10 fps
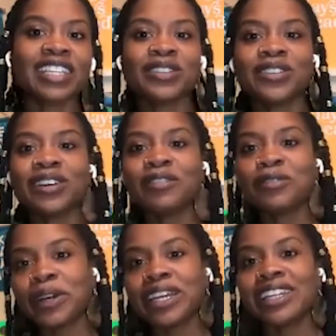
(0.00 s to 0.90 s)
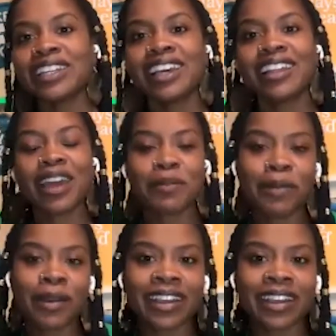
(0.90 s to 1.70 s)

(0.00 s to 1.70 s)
to avoid that part